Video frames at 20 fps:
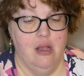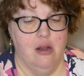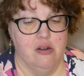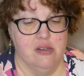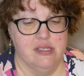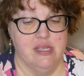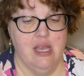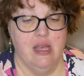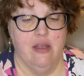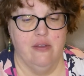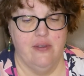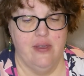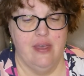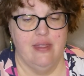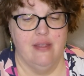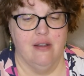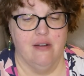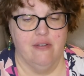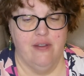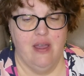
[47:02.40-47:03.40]
herself
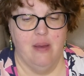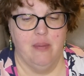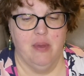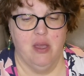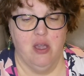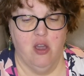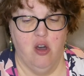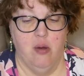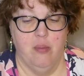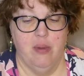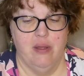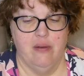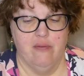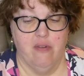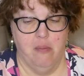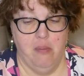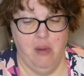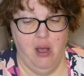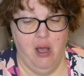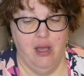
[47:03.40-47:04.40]
in their family home in
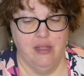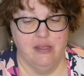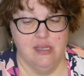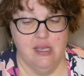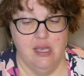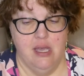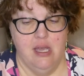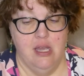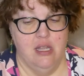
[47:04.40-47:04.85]
Vermont